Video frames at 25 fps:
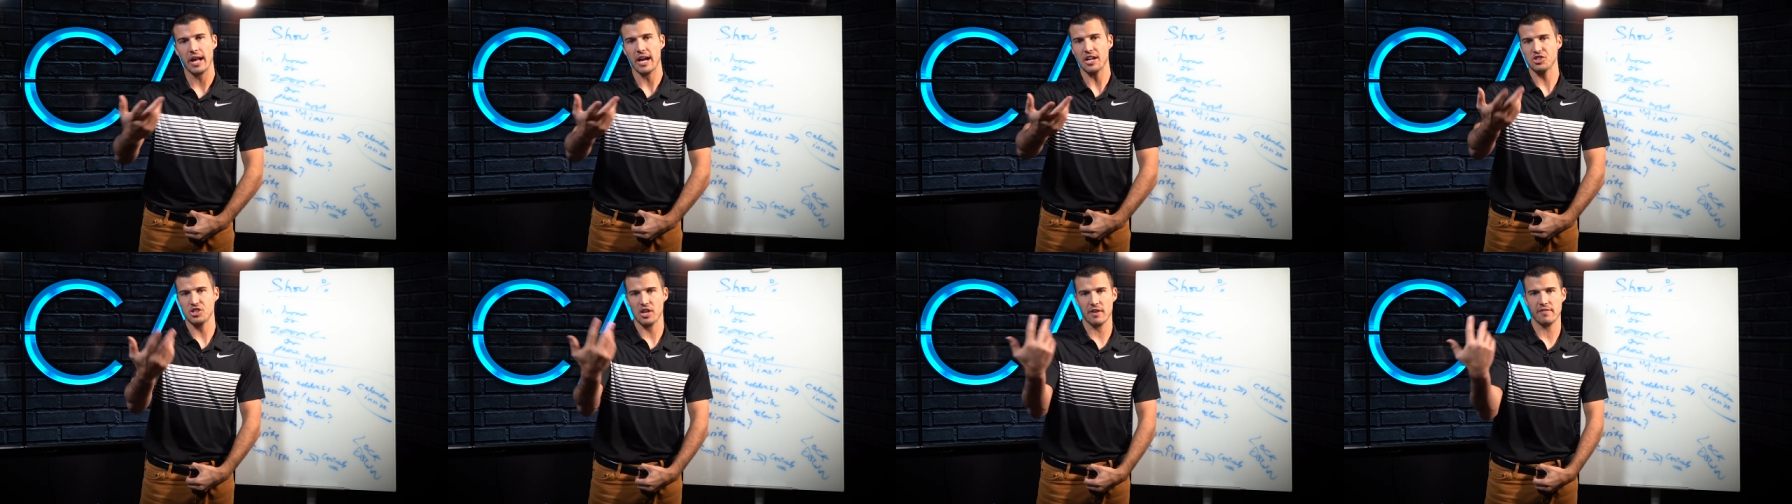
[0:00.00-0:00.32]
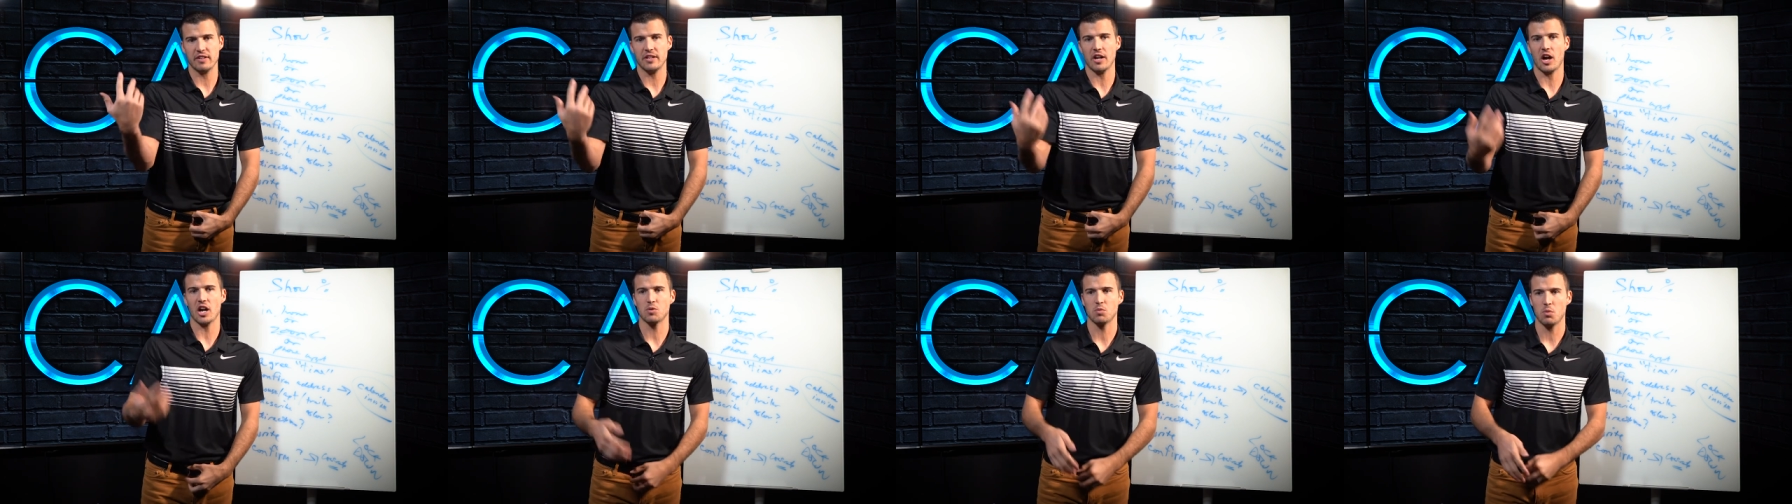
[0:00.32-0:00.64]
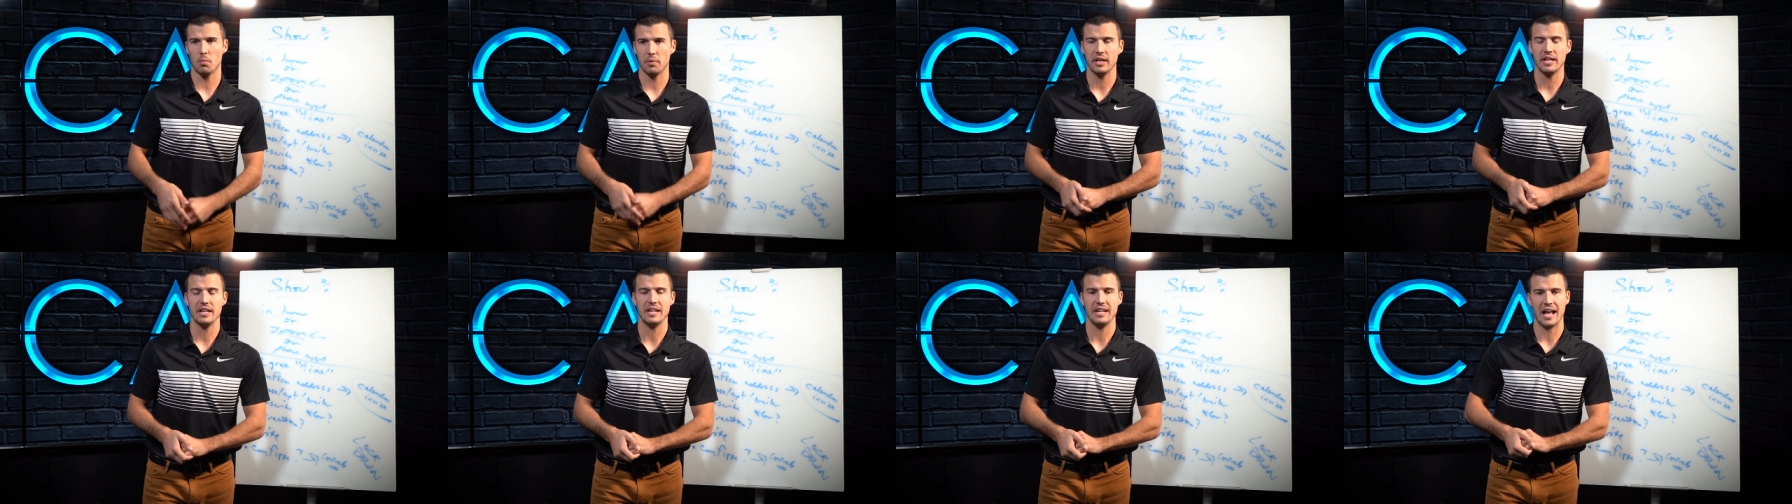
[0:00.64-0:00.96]
Actually, I have a doctor's
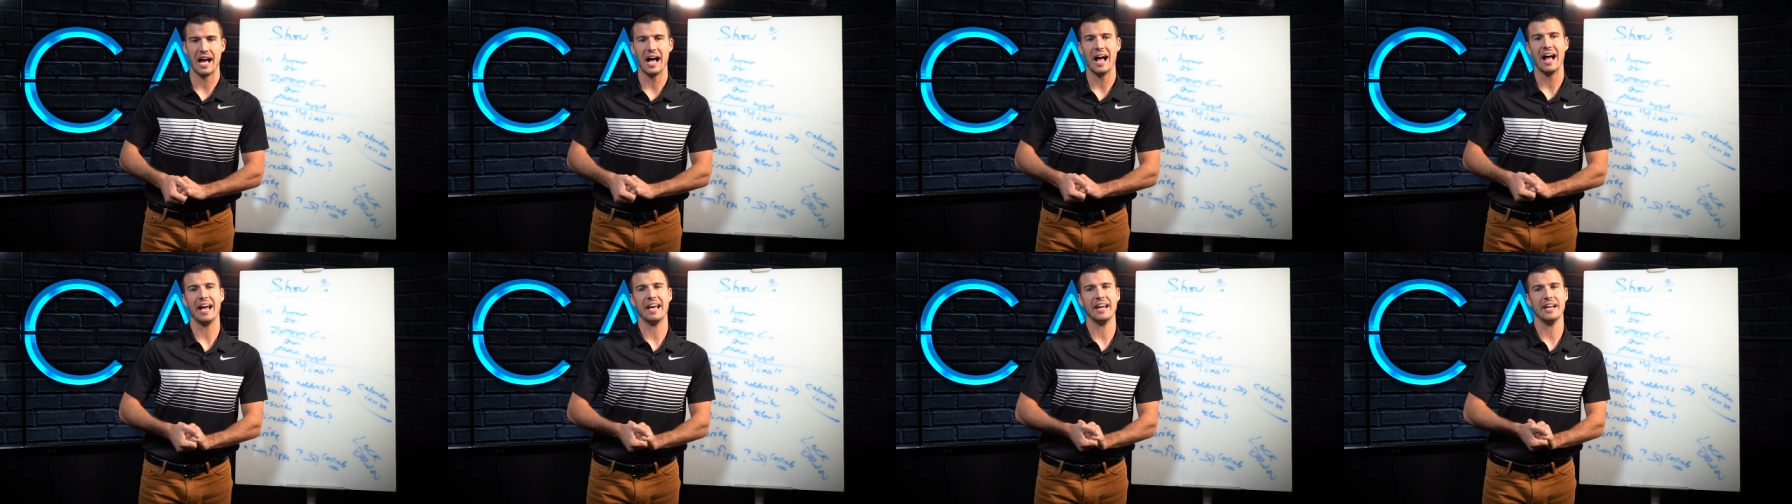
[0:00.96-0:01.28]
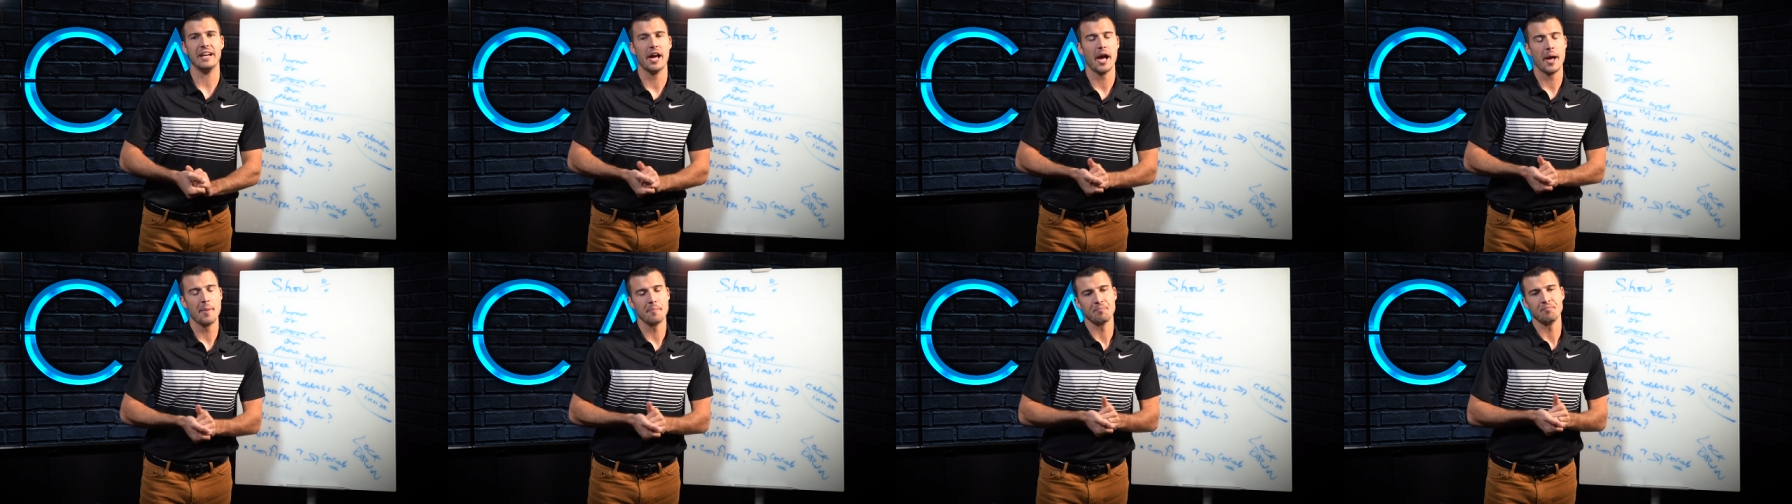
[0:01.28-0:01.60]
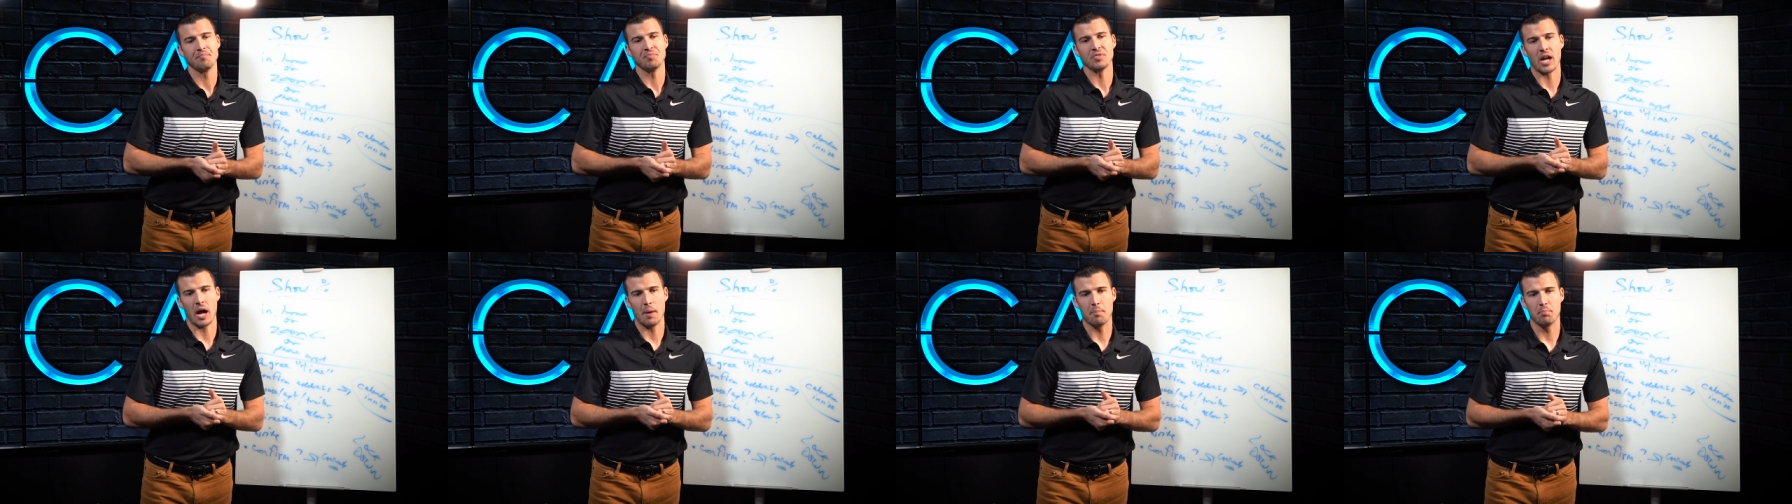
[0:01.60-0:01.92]
appointment at 9.
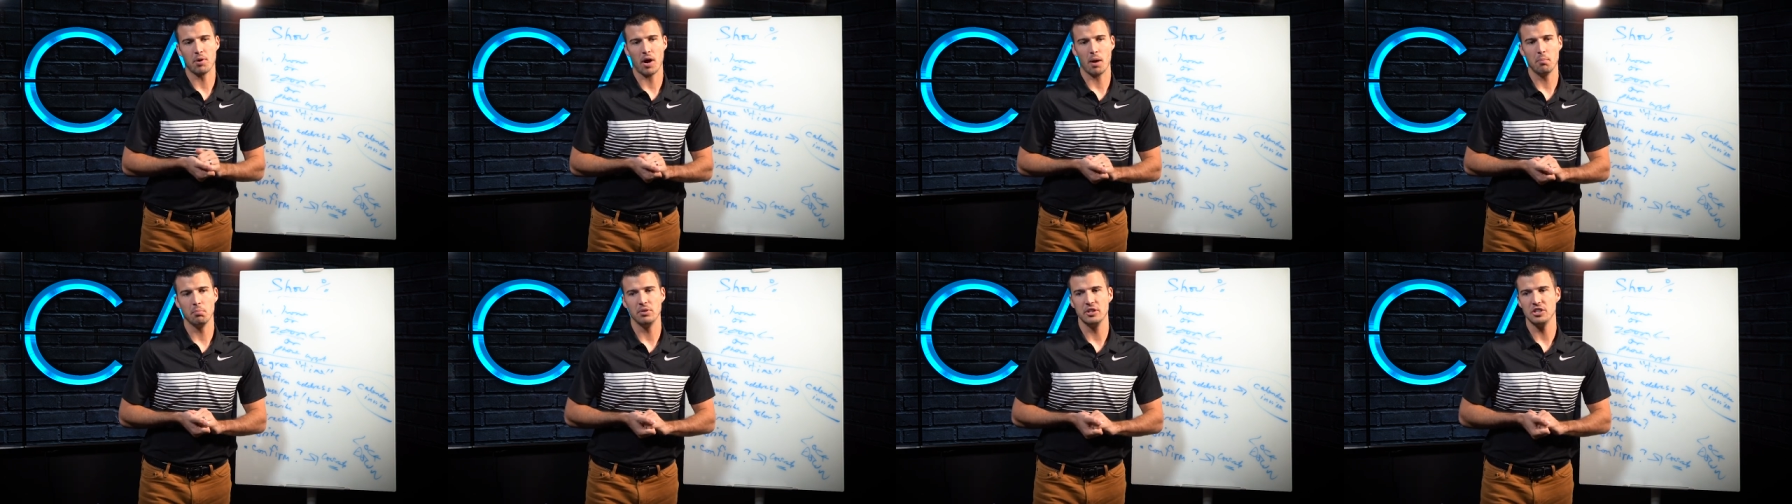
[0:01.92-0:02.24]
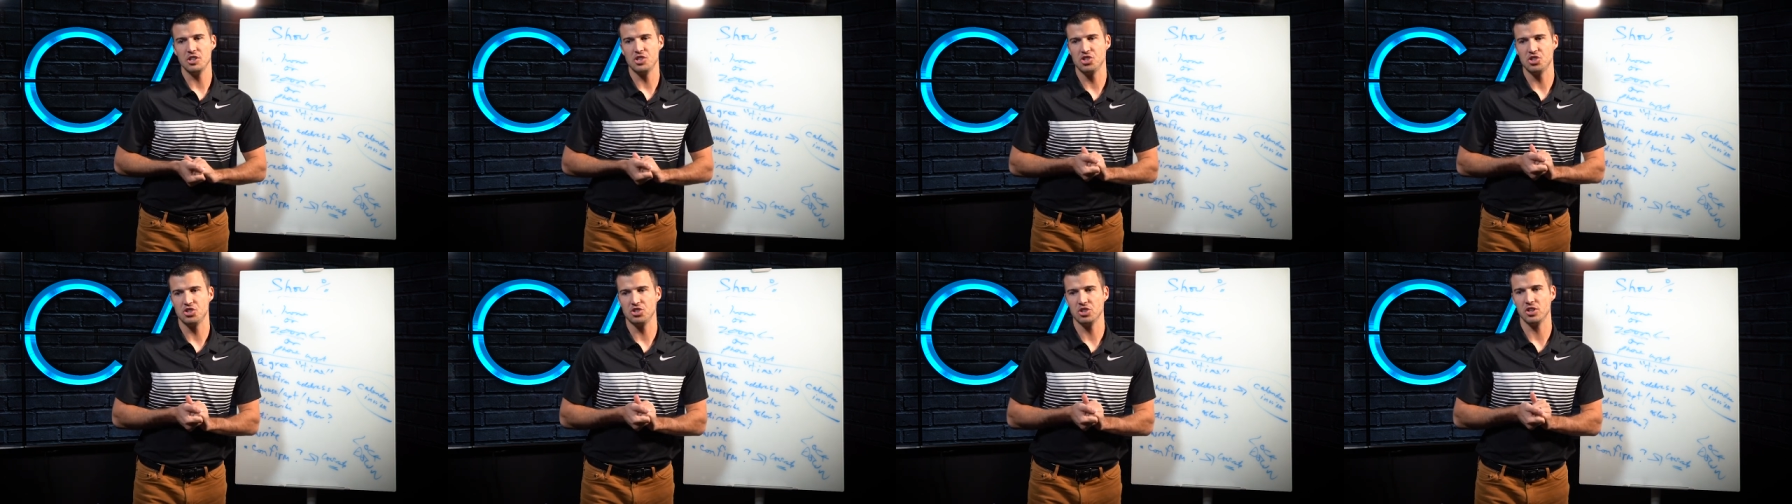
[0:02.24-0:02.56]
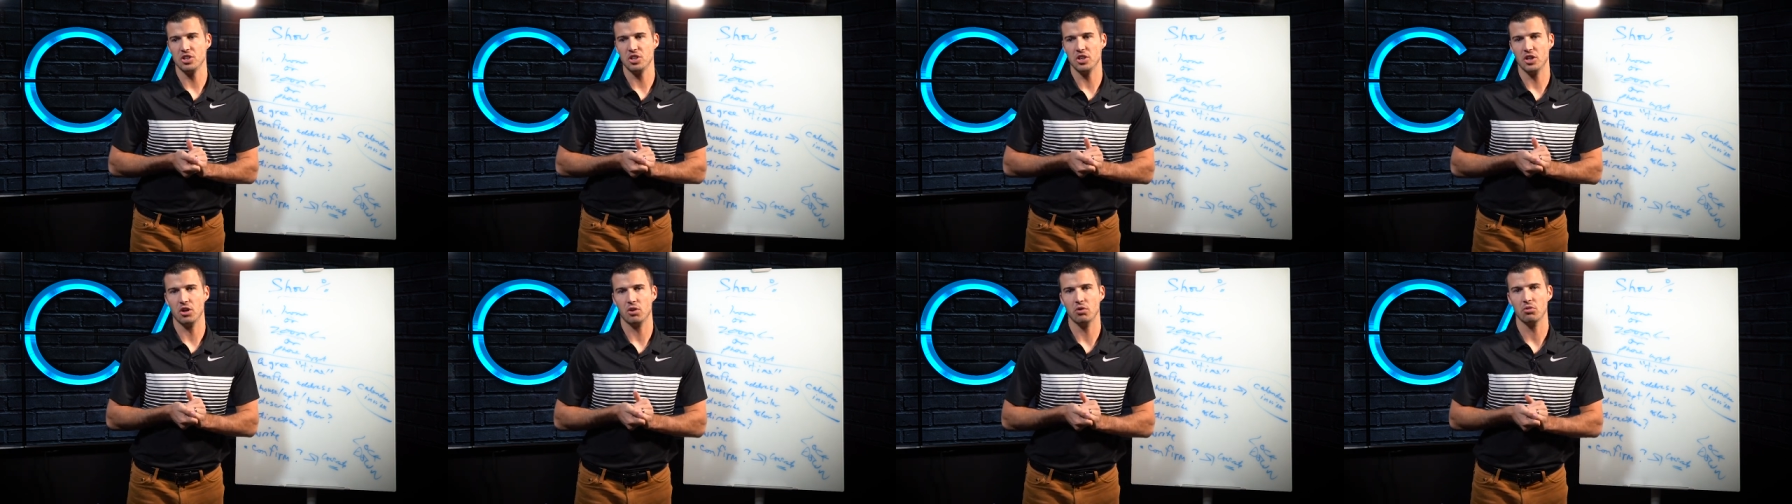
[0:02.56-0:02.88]
I probably
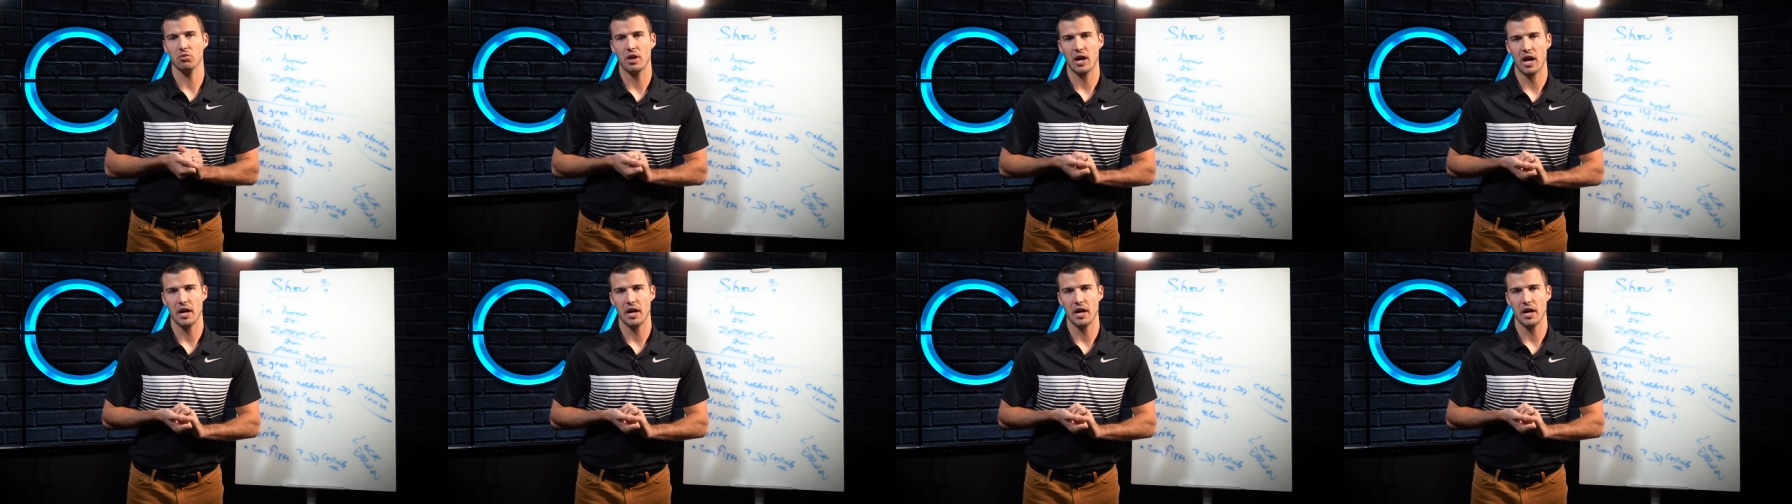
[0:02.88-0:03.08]
should, you know,